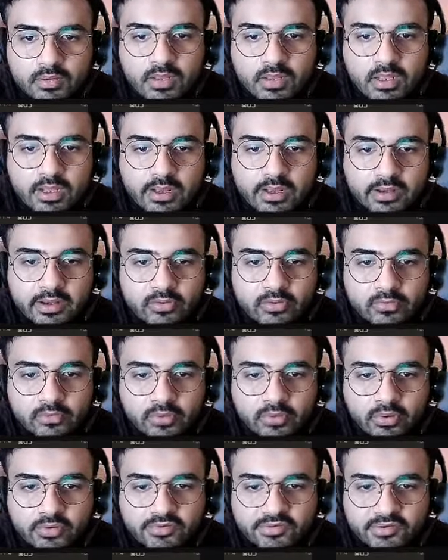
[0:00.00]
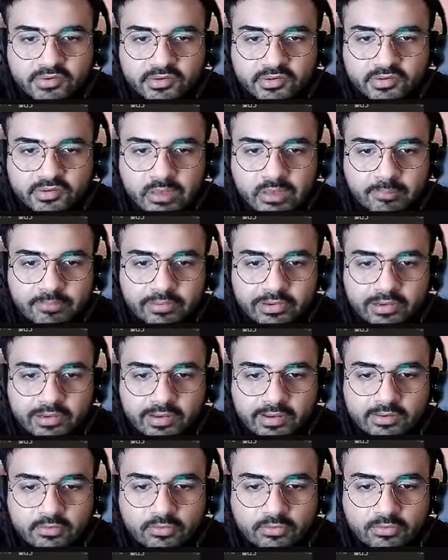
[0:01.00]
And to be honest, I completely
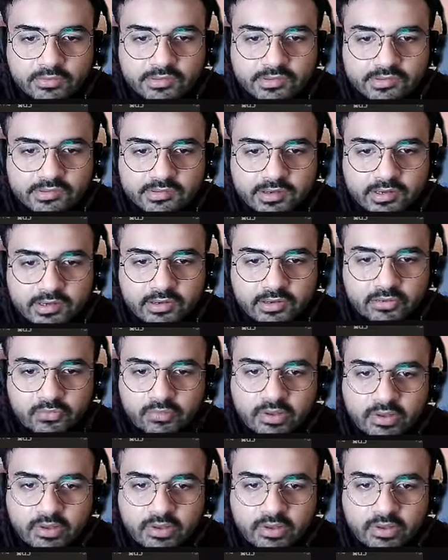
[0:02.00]
ignored this knight e2.